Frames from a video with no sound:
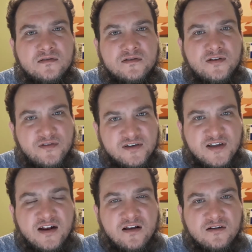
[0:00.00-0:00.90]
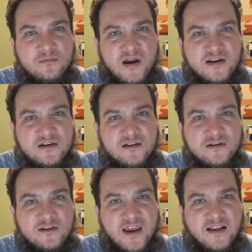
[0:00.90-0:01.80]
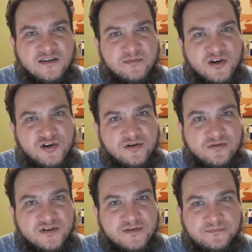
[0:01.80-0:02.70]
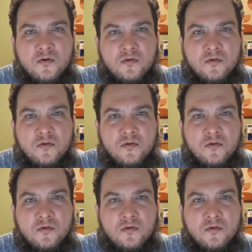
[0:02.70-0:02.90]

So this $10 mic clearly had some issues.